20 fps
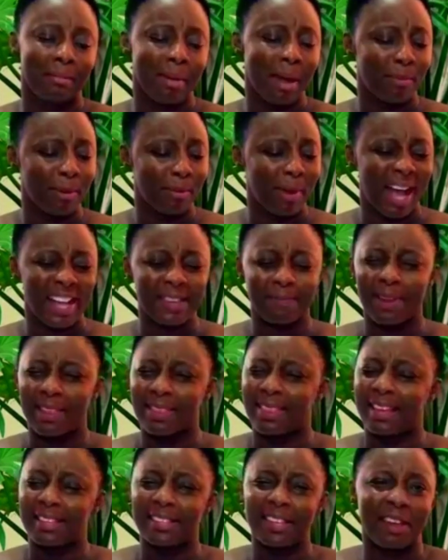I mean, my
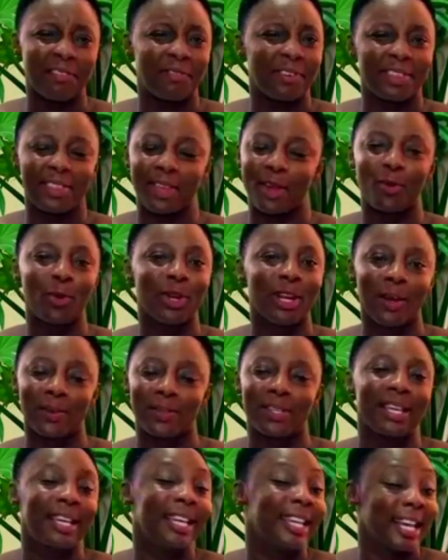husband does everything
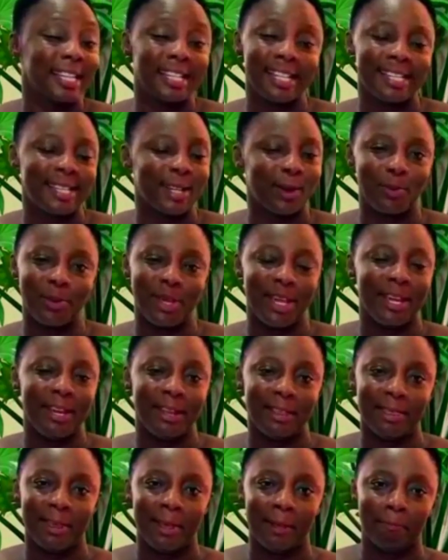without, he doesn't tell me
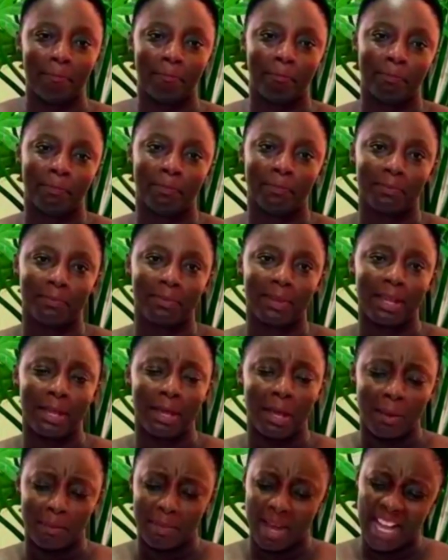anything.
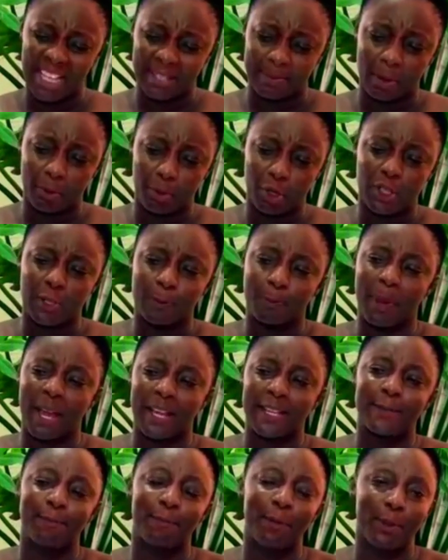My husband
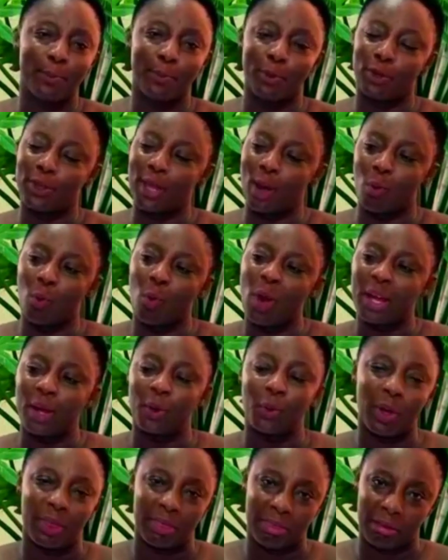respects people that
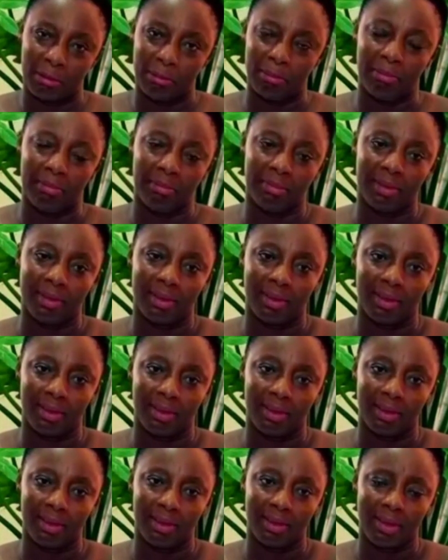work with him.
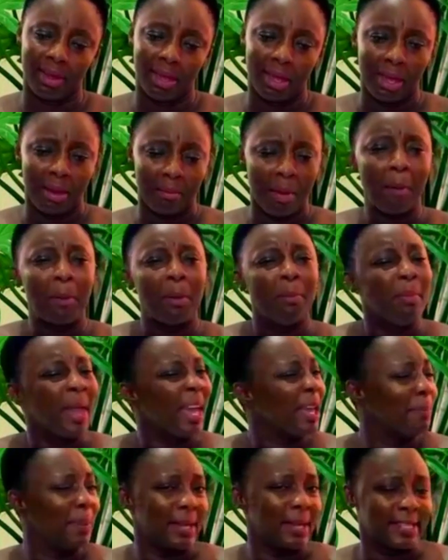I mean,
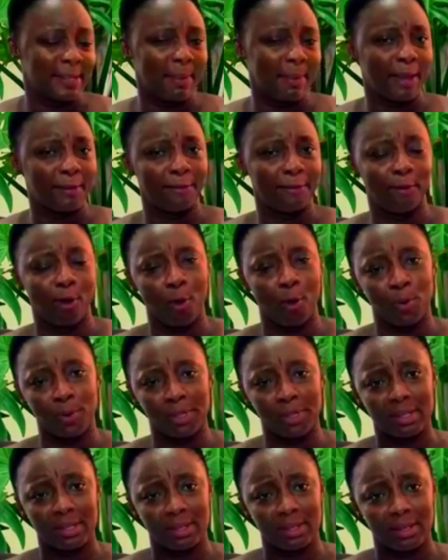maybe it's my
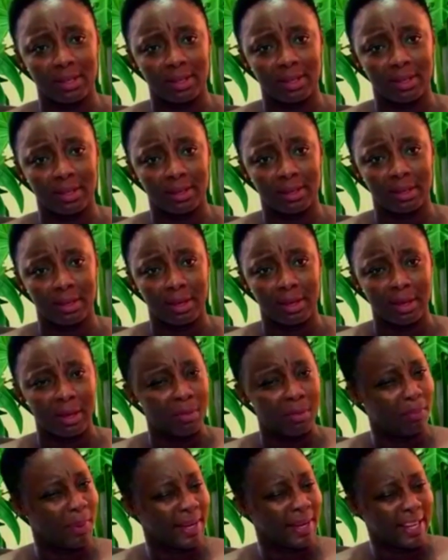fault,
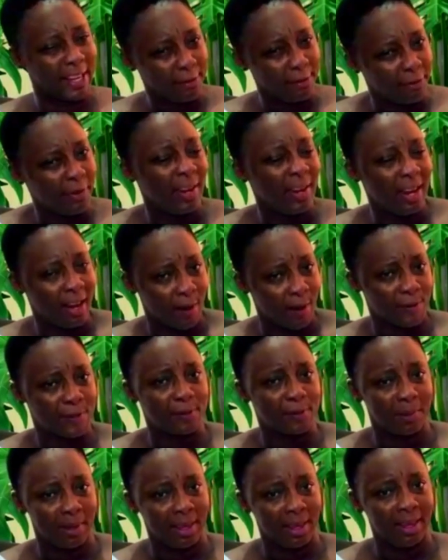but if he
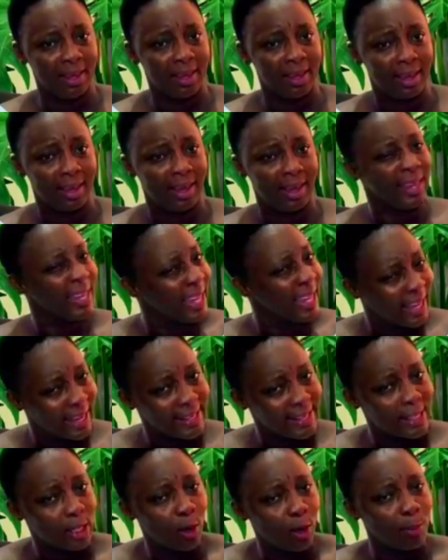loves me, he
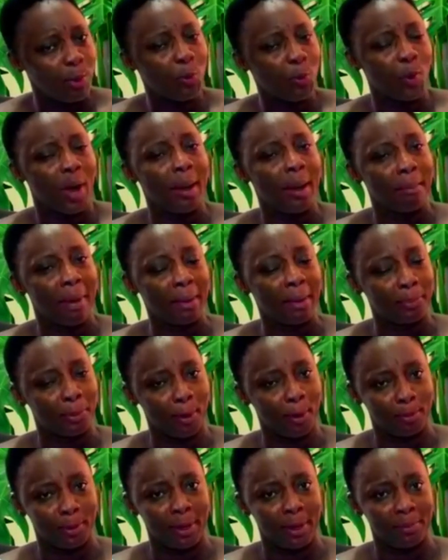can tell me where my
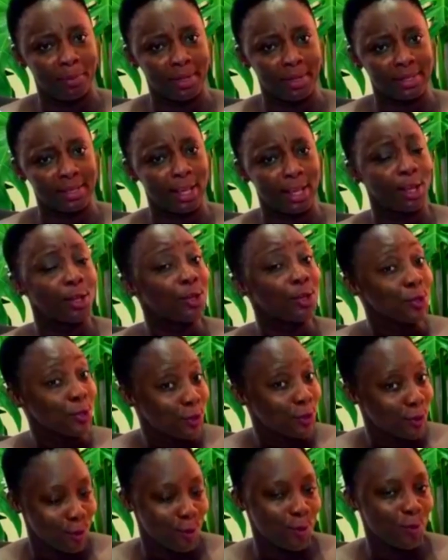problem is
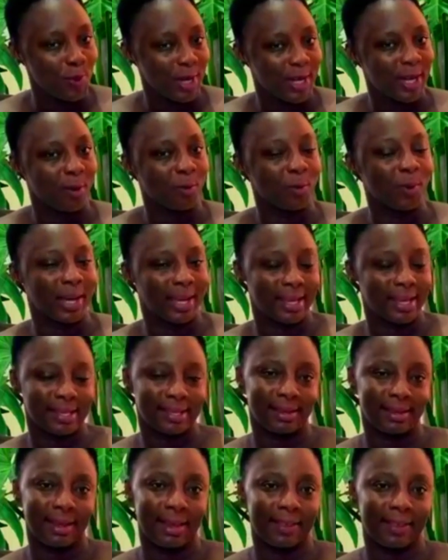so we can work it
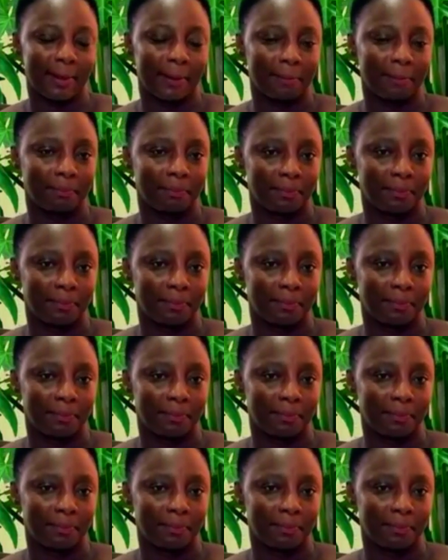together.